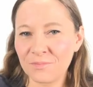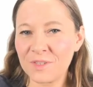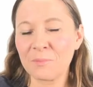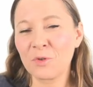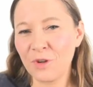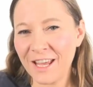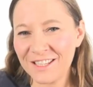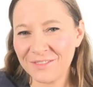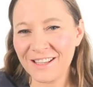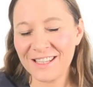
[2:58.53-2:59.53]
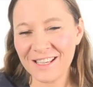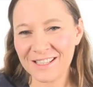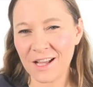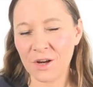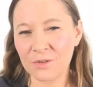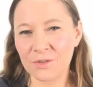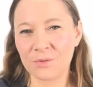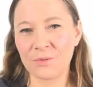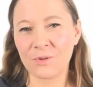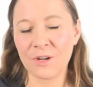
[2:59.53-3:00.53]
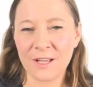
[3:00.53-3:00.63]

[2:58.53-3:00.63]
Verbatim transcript: some creative ideas how to